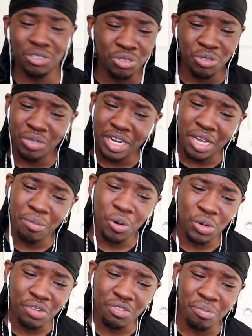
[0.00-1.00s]
You too damn
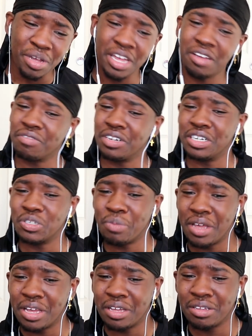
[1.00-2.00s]
old of a man for this,
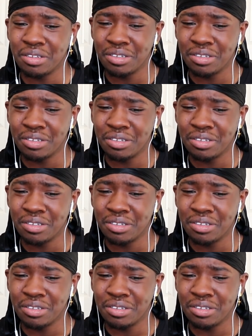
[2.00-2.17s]
man.